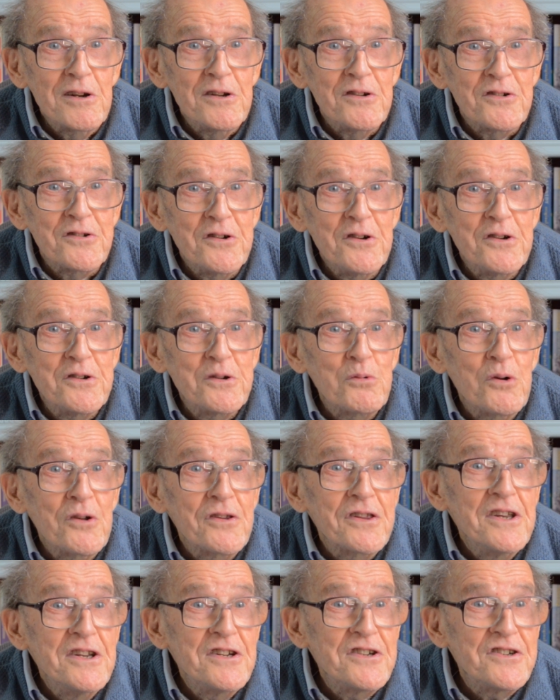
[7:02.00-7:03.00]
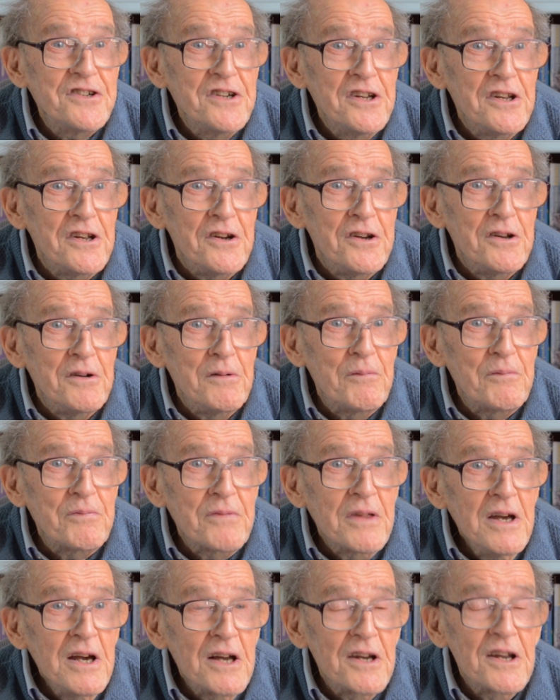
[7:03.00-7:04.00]
listen to what they said.
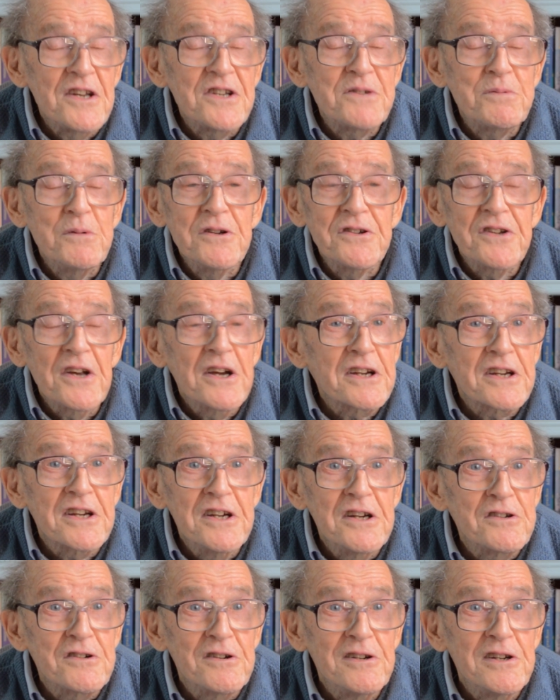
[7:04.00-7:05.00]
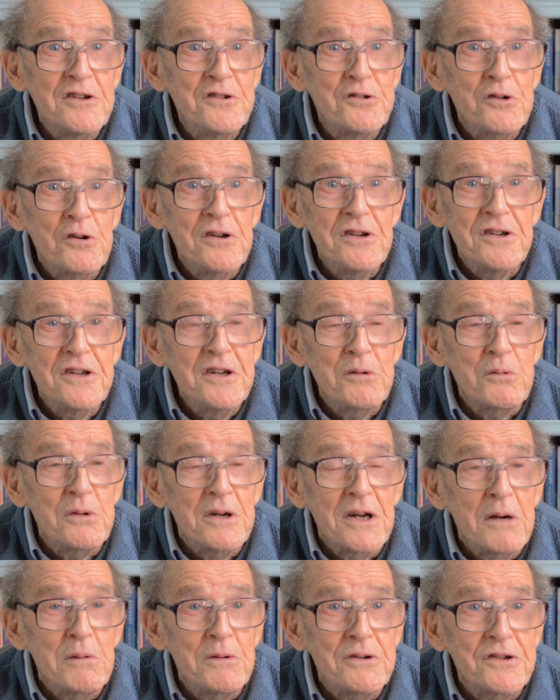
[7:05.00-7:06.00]
And I suppose I occasionally joined in when
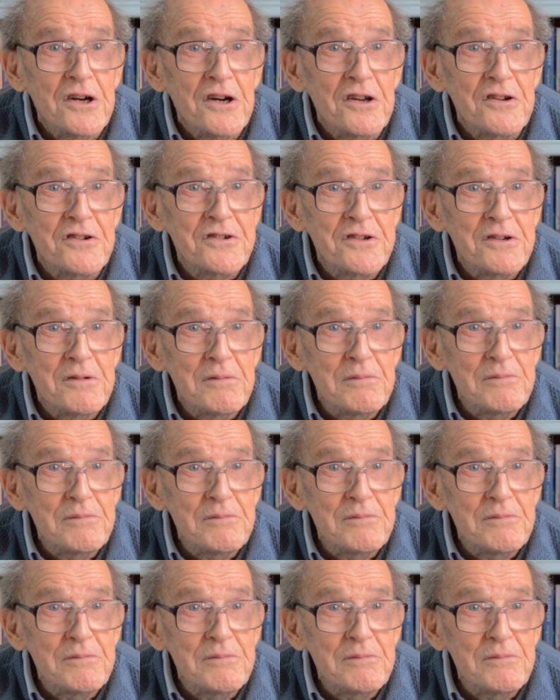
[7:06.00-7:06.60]
I was asked.